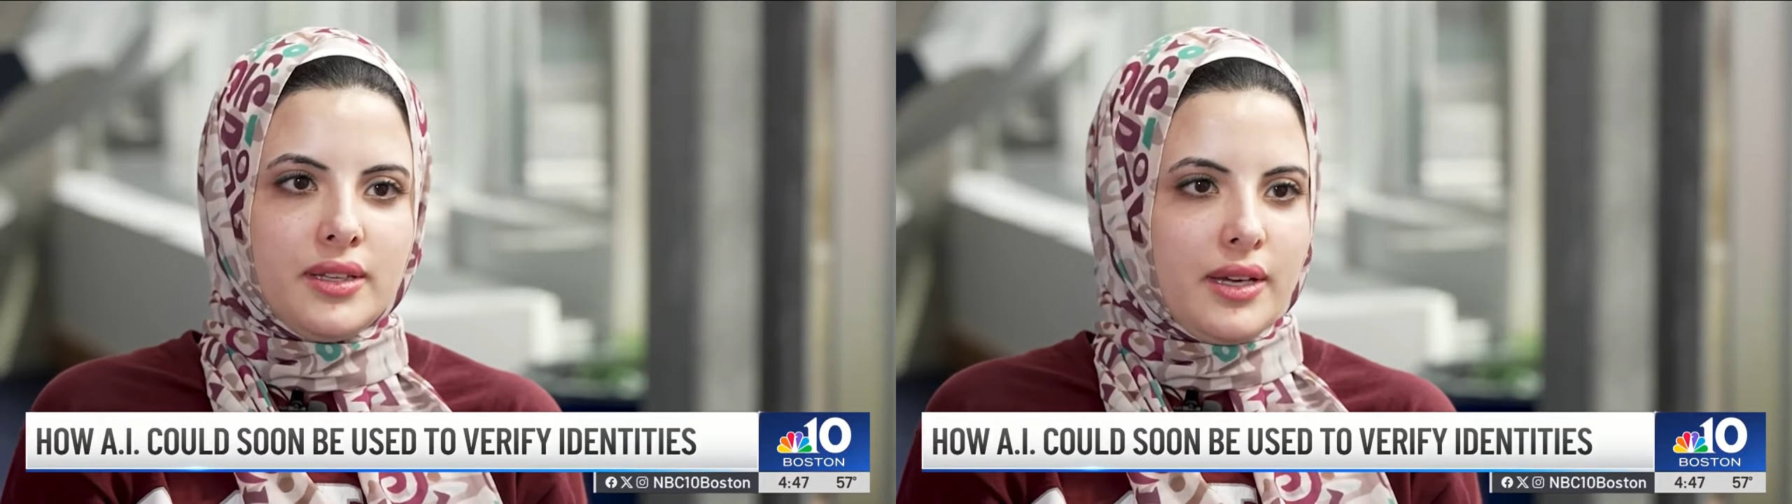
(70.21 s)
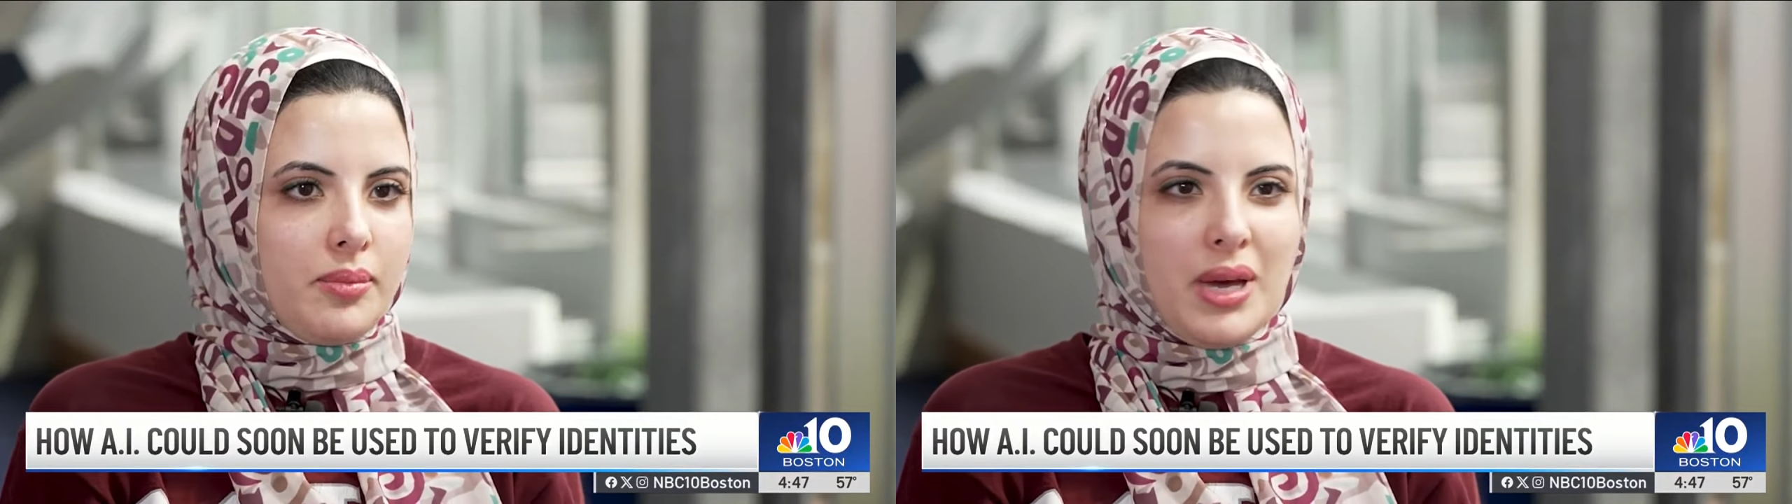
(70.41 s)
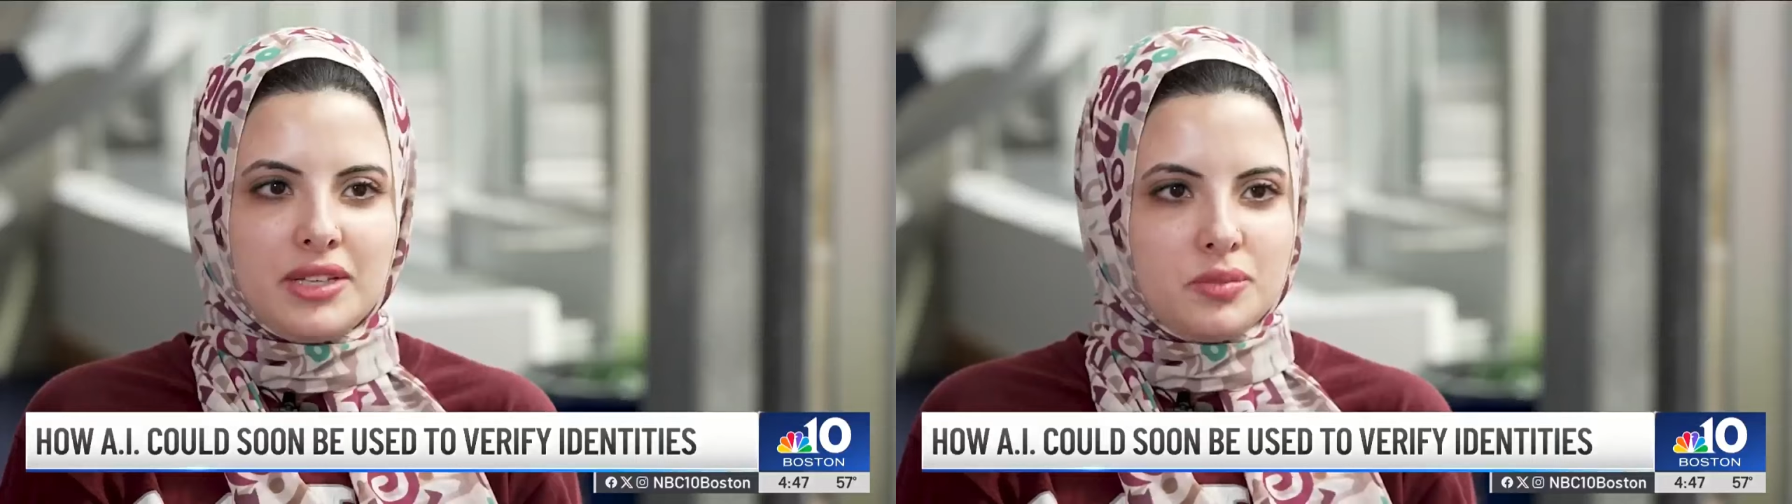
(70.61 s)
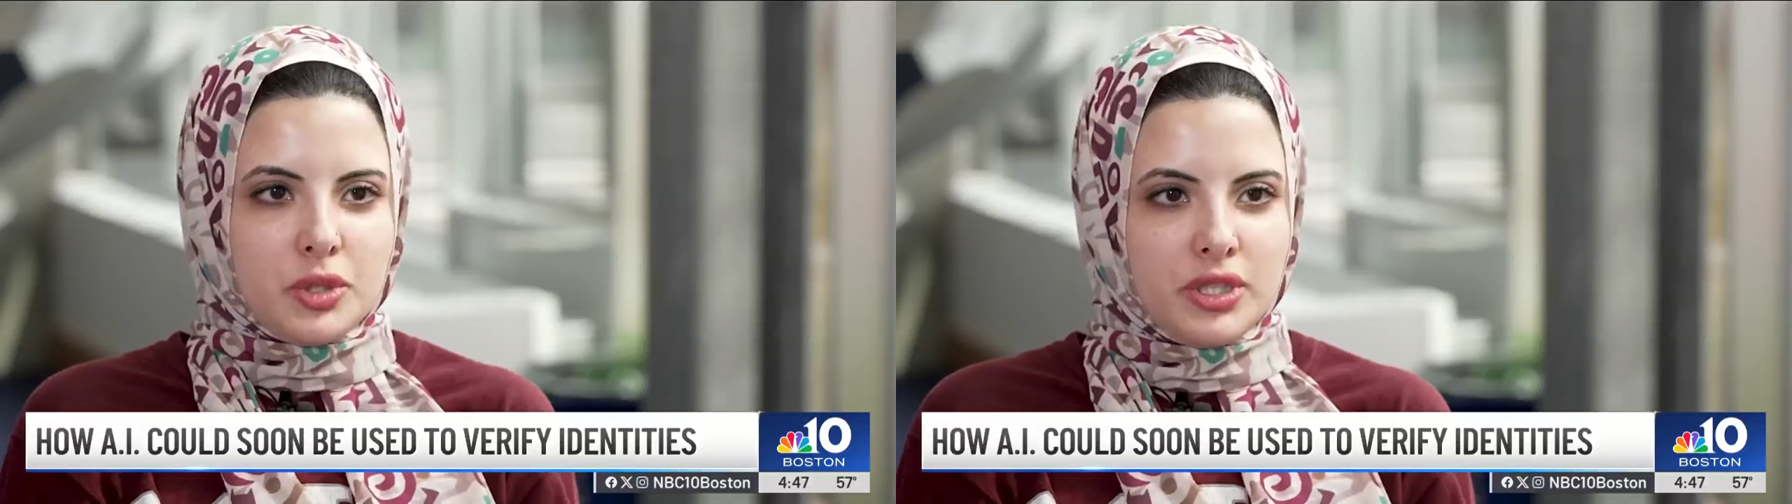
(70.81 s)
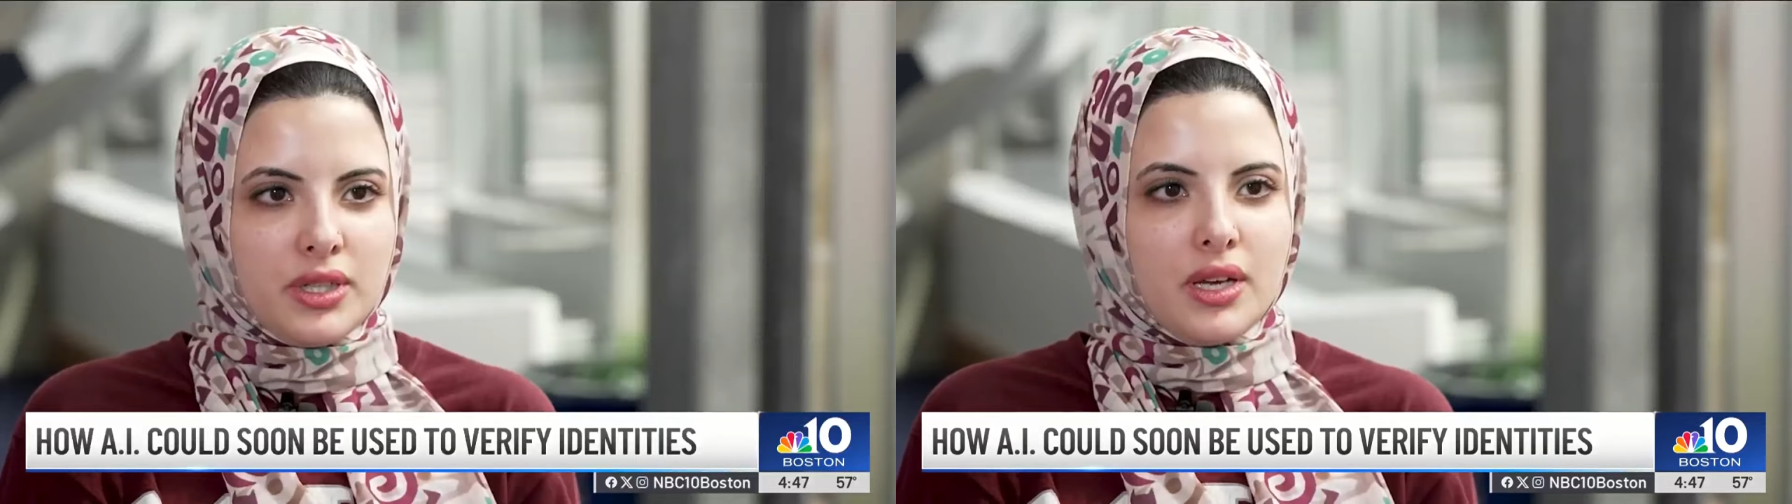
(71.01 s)
like a
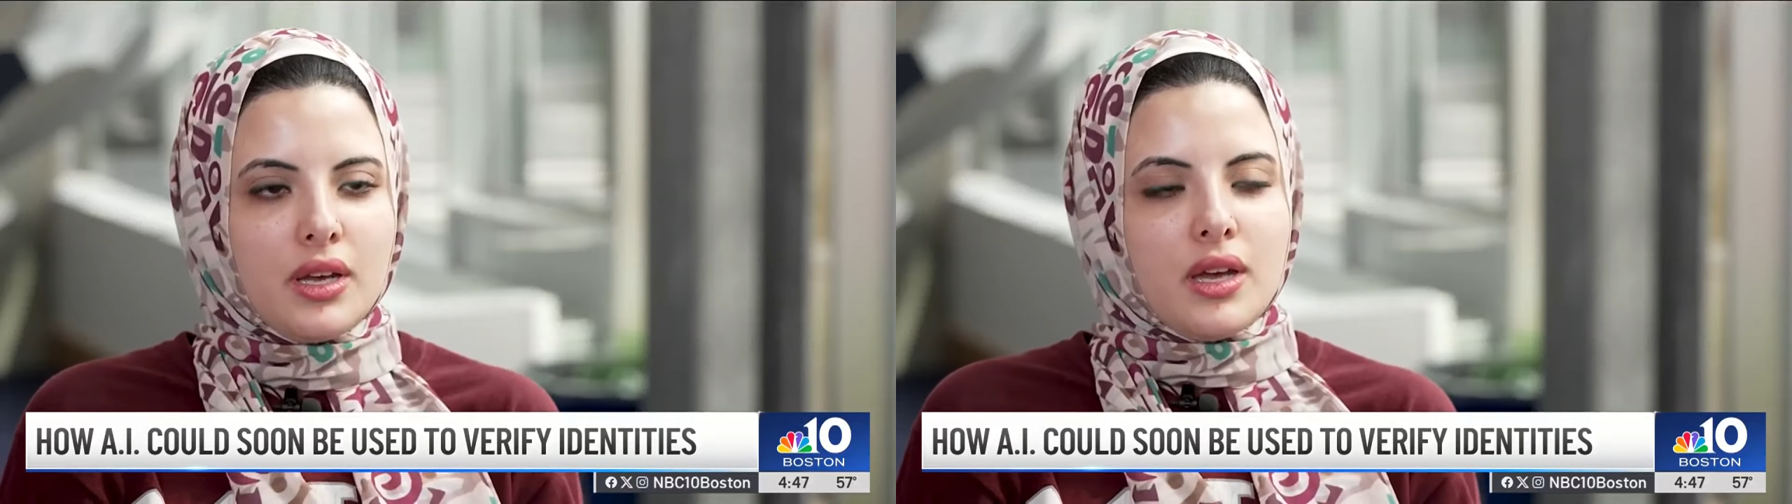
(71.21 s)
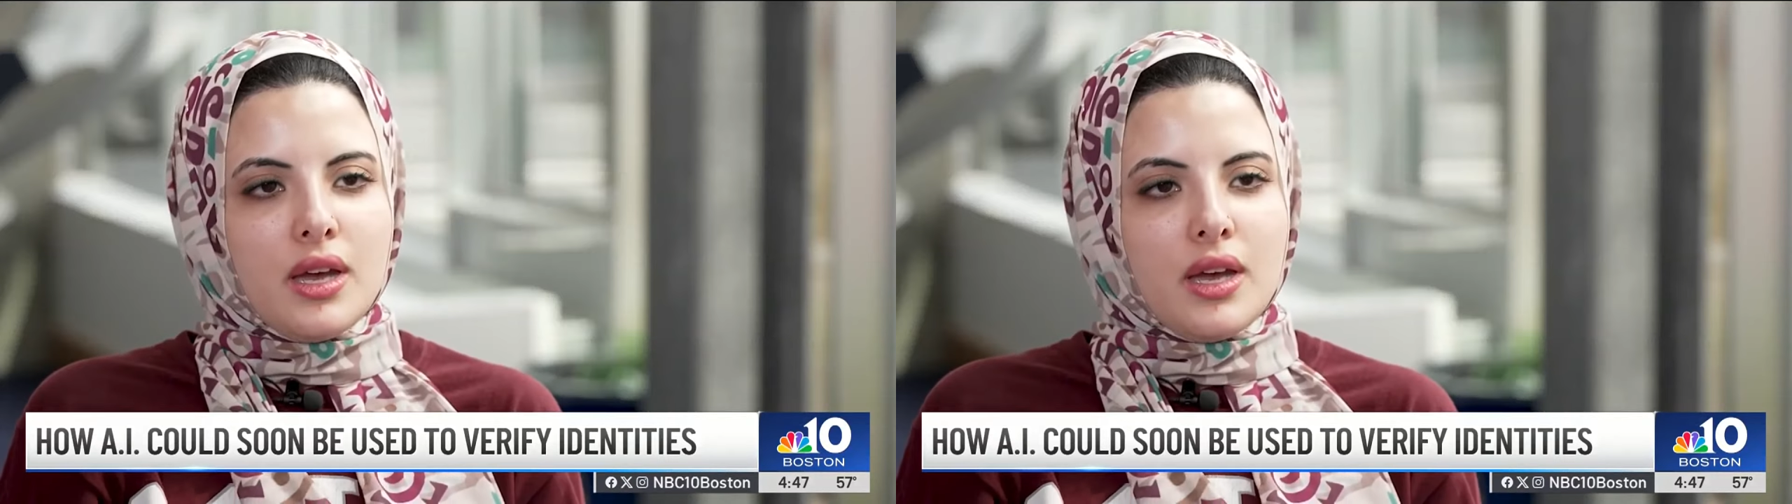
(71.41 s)
passport. Mm.